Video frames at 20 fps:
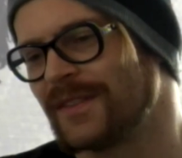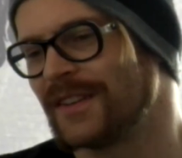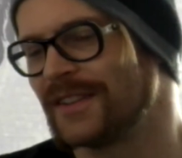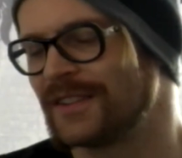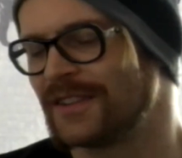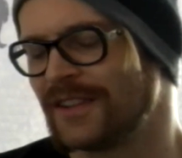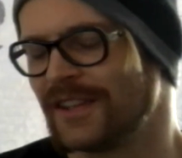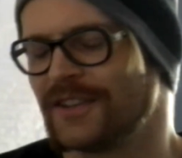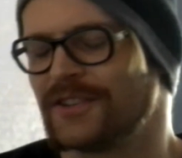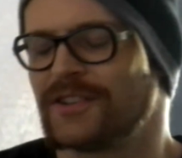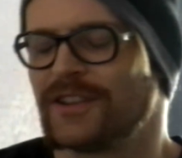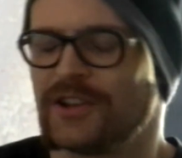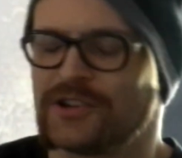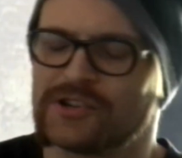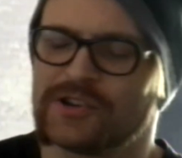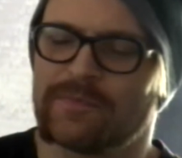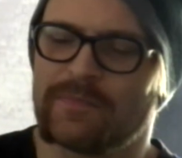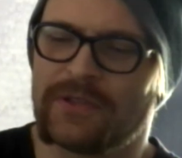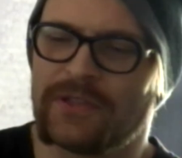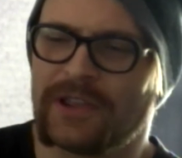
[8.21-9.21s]
It
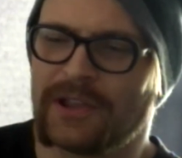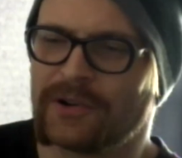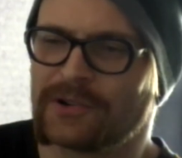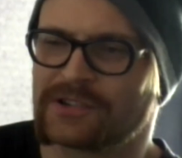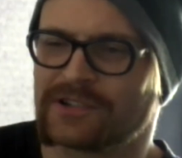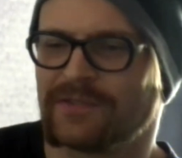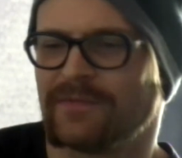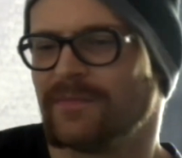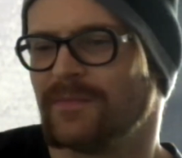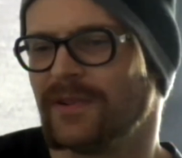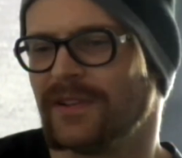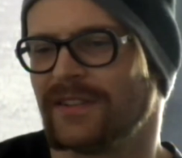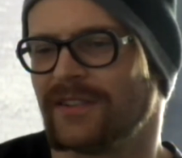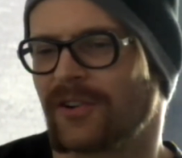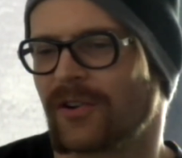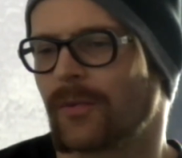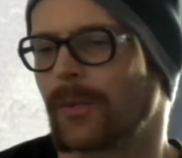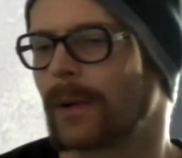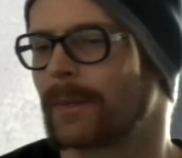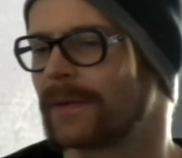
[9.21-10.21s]
should be the Ocean, but
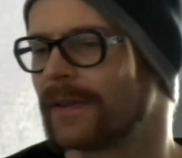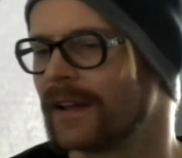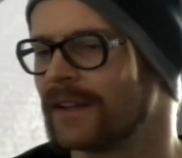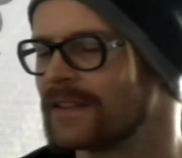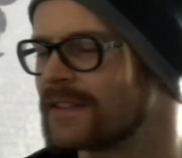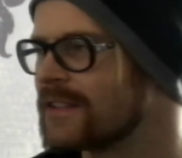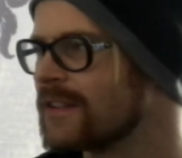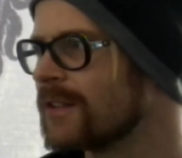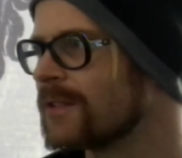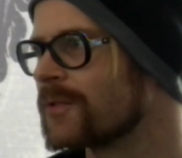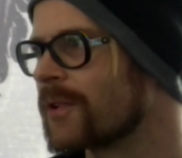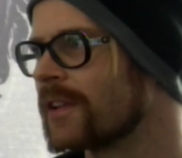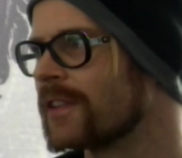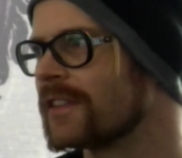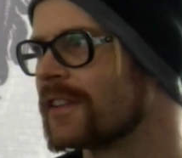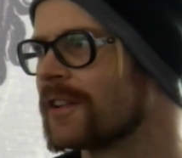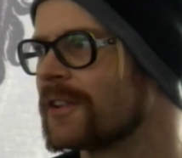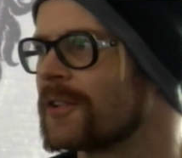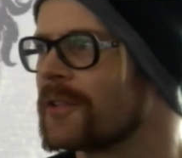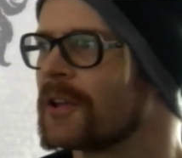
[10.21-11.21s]
our website still
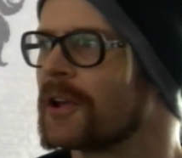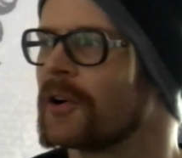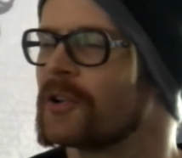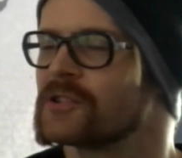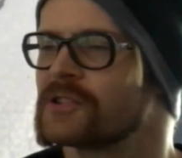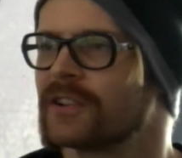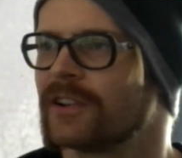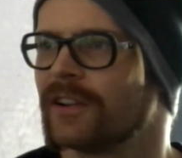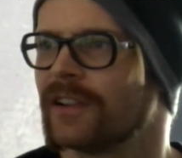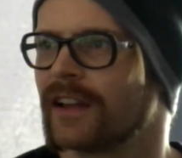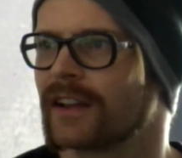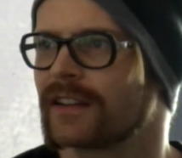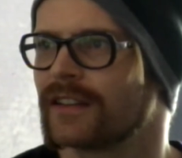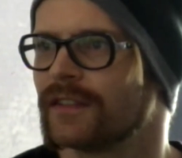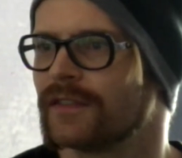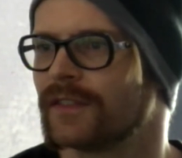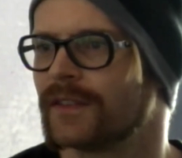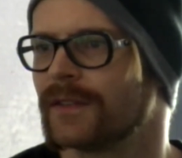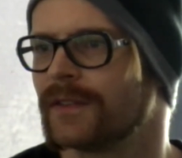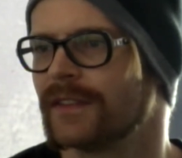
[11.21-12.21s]
runs under the Ocean
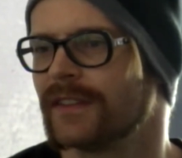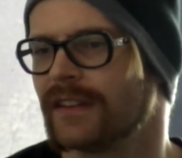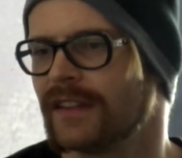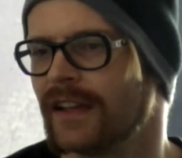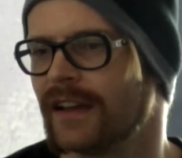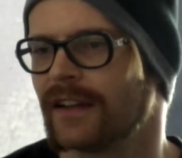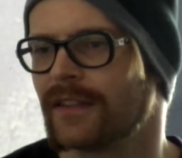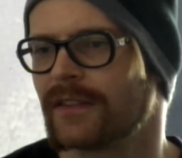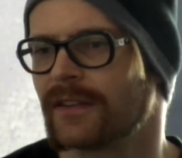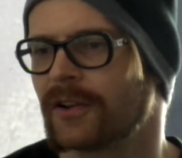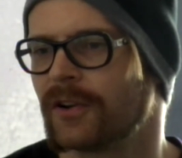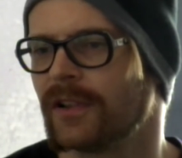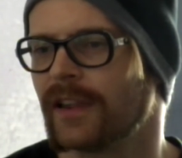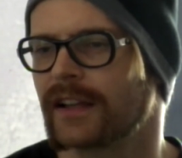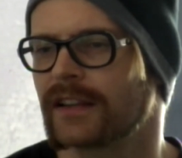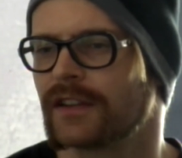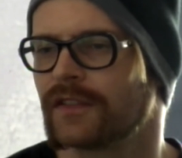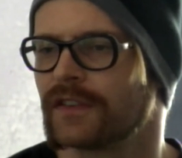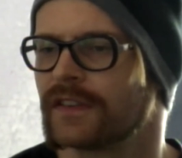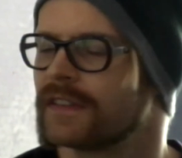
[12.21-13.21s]
Collective, and yeah, the
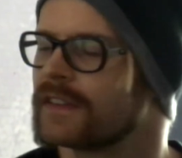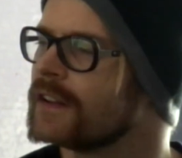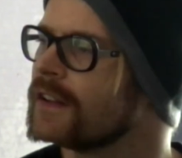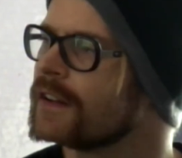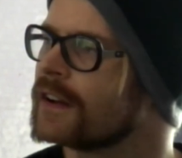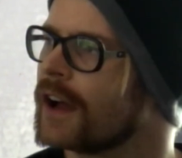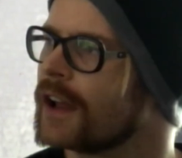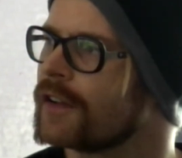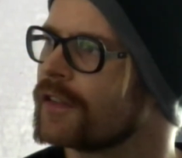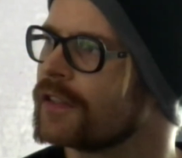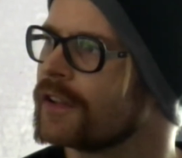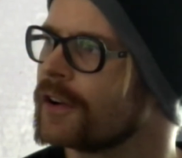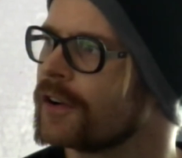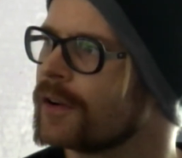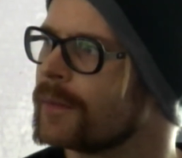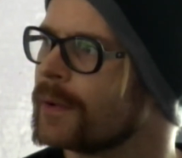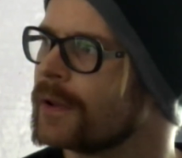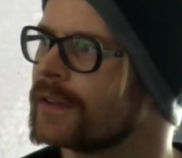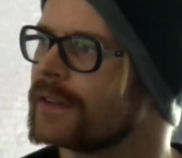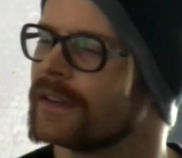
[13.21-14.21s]
collective is still kind of
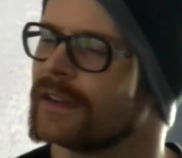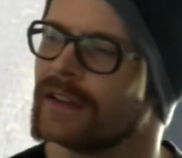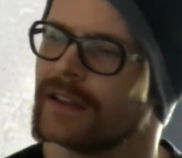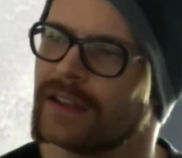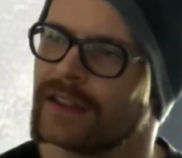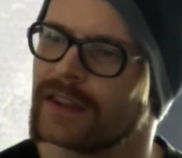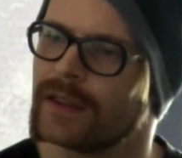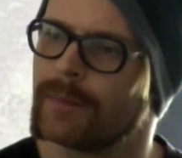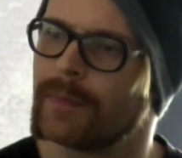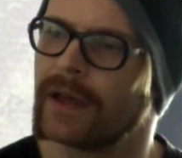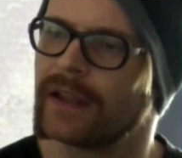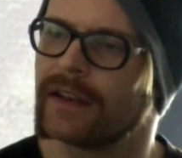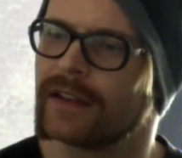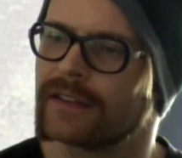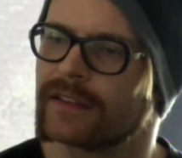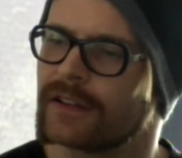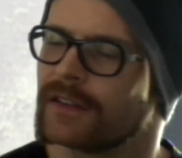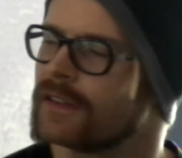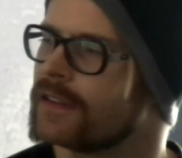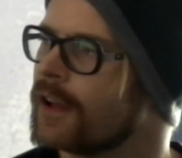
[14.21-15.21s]
there, but the band
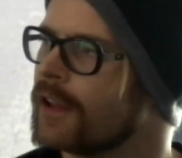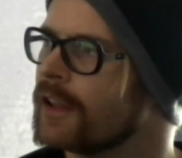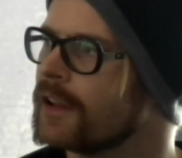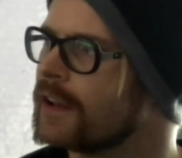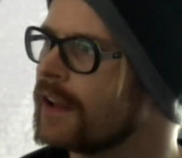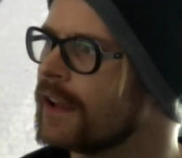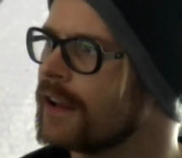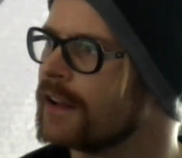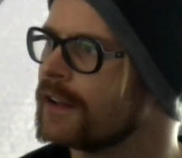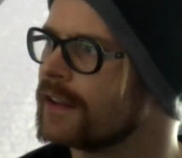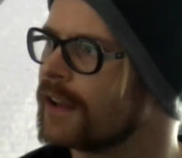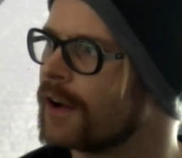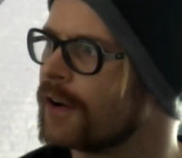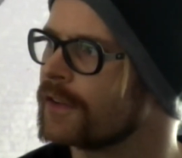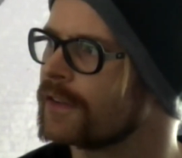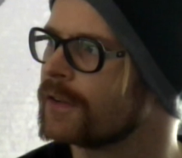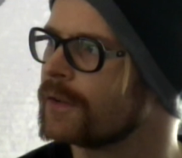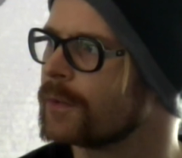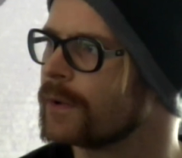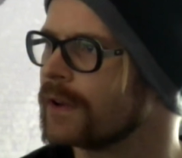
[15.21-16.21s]
has consolidated now,
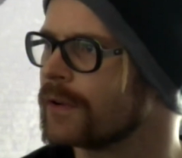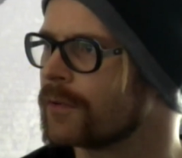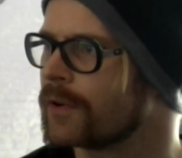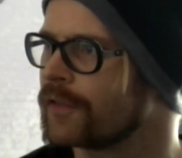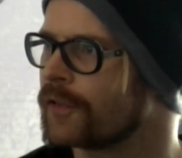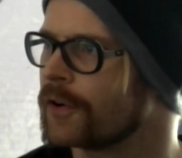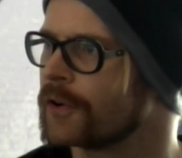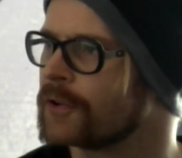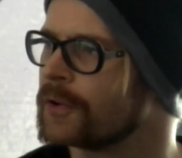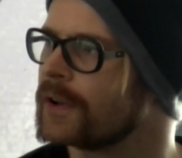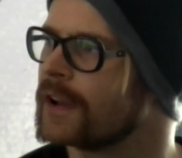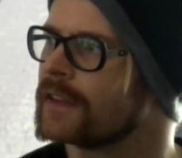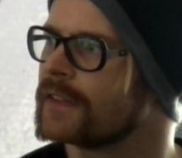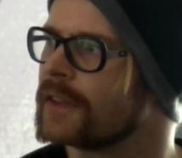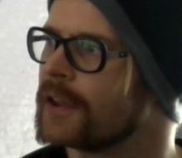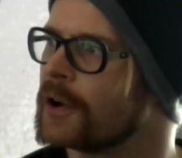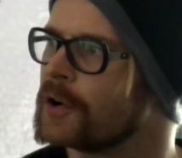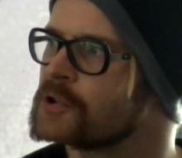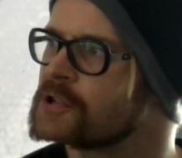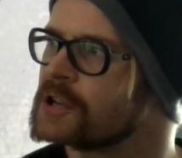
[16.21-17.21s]
so we refer to it as
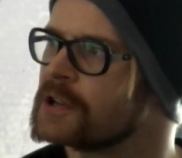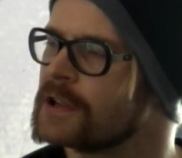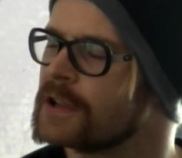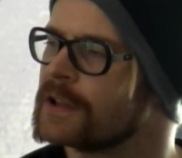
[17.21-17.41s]
the Ocean.